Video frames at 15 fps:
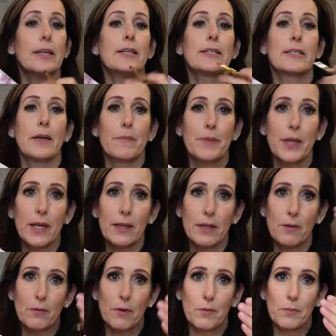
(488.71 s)
something
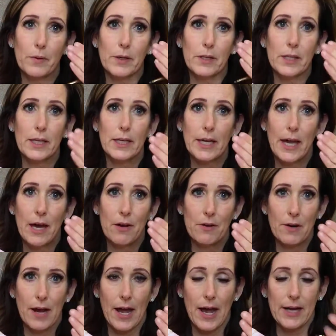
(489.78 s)
that will really
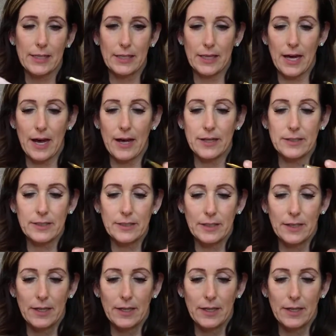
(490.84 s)
counteract that.